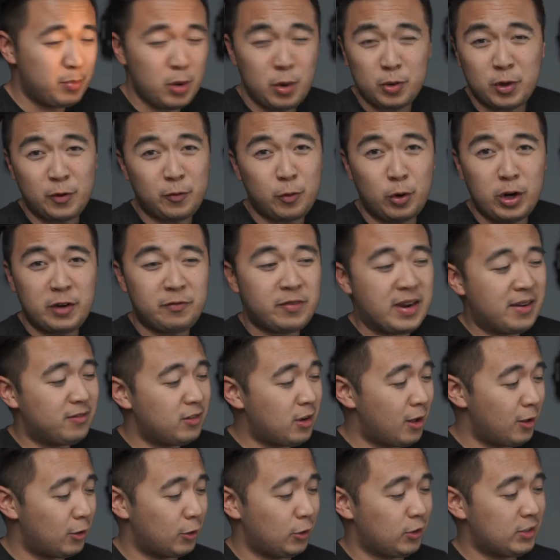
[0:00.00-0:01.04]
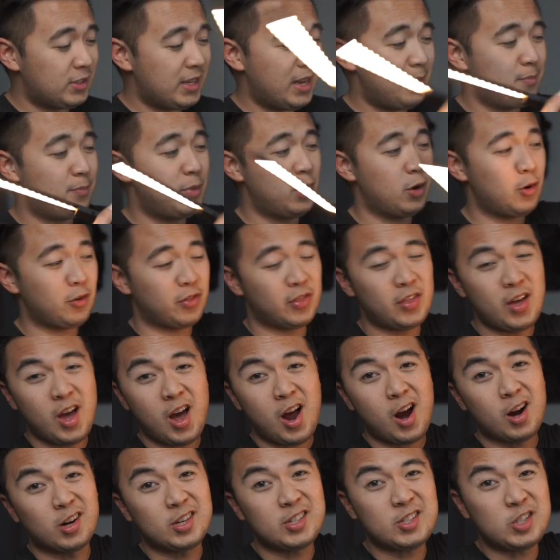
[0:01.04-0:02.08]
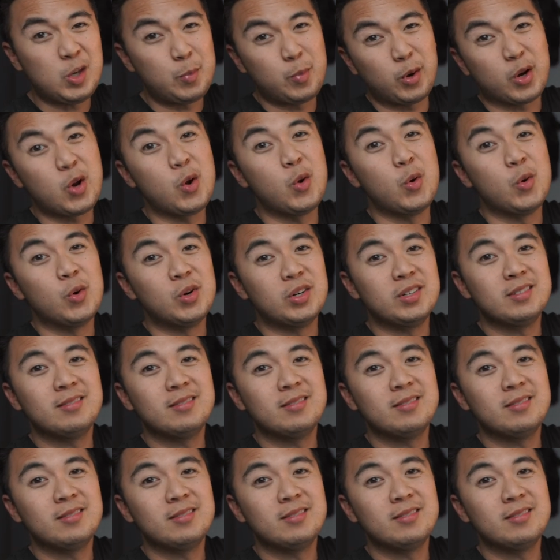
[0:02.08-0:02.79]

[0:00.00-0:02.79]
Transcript: both are $45 and both are super cool.